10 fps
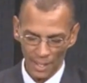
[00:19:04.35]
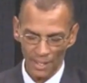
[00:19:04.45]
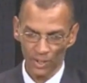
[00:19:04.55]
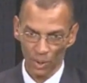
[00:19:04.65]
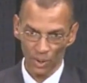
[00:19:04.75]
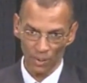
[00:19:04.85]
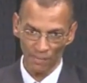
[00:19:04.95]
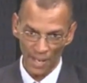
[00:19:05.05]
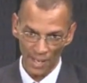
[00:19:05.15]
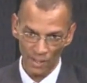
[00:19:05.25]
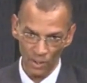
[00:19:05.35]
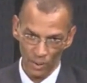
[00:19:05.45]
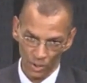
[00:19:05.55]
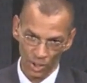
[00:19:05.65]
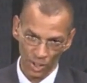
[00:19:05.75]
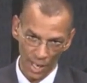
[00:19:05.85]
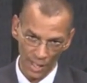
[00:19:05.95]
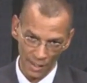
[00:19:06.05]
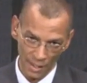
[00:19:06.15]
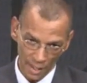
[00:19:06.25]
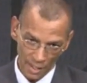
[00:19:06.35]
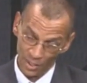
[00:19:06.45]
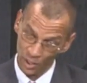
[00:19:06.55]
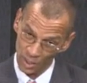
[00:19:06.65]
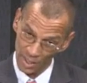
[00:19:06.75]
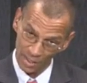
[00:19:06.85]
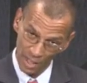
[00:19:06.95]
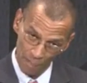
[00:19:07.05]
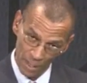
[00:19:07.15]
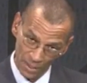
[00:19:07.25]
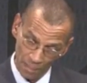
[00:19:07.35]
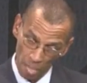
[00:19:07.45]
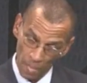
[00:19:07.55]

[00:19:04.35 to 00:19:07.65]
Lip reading: into the value chain. Listen to these numbers.